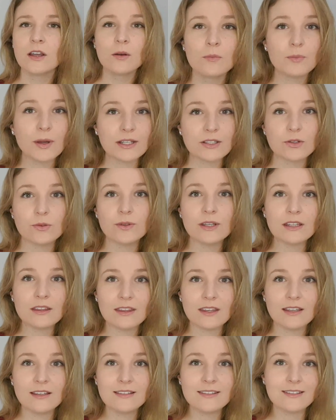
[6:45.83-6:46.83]
By doing
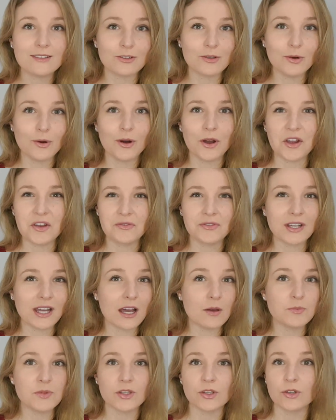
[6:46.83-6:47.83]
this, you're
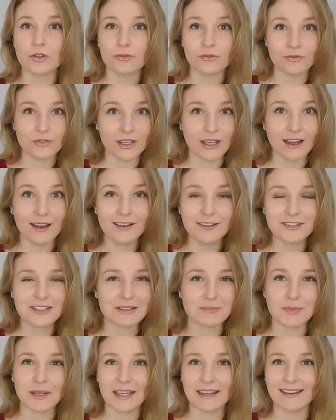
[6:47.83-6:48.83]
overcoming your fear to
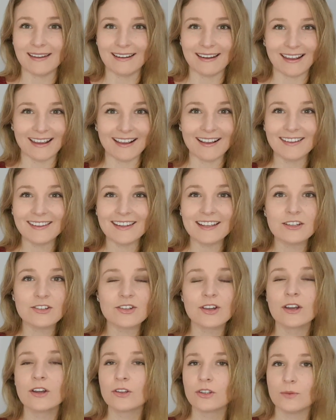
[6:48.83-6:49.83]
speak in
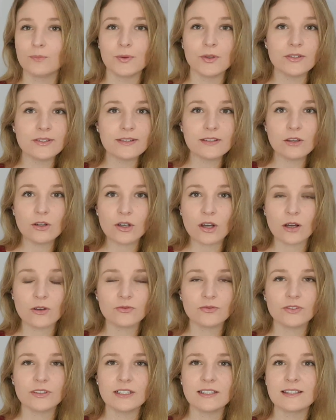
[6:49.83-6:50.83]
English, you're boosting your
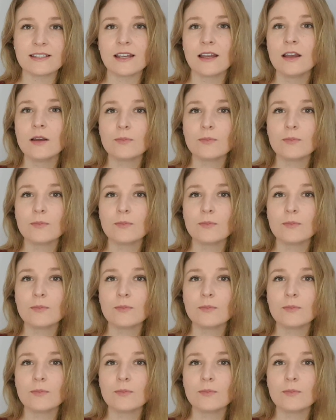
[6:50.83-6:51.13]
confidence,